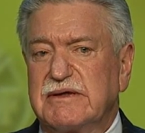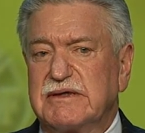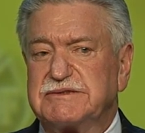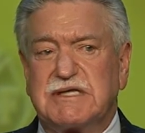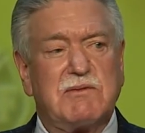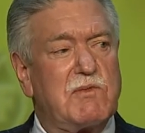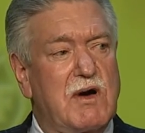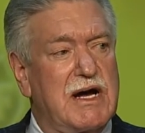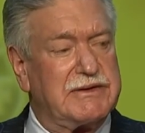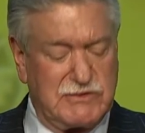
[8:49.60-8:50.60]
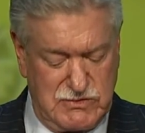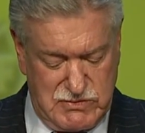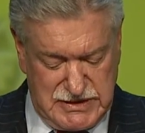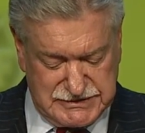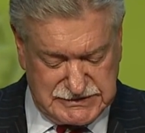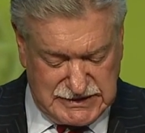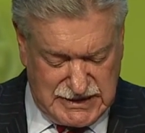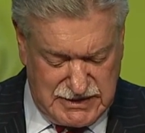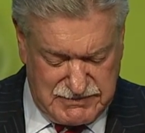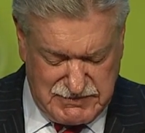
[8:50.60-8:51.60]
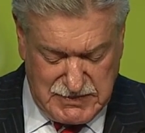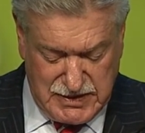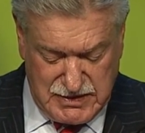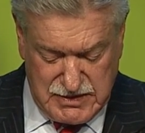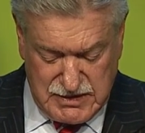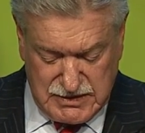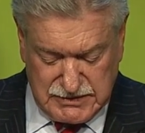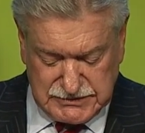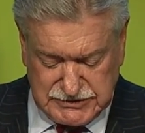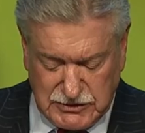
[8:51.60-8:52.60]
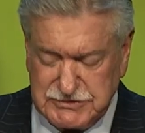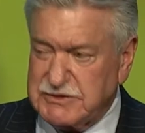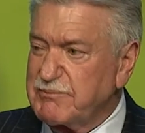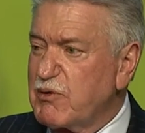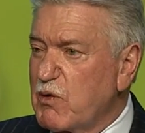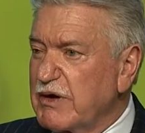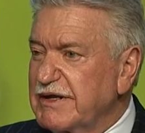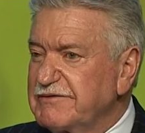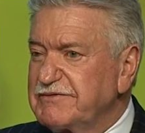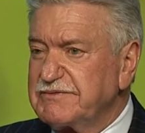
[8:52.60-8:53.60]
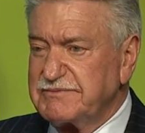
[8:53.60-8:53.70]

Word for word: Someone who is uh, so supportive,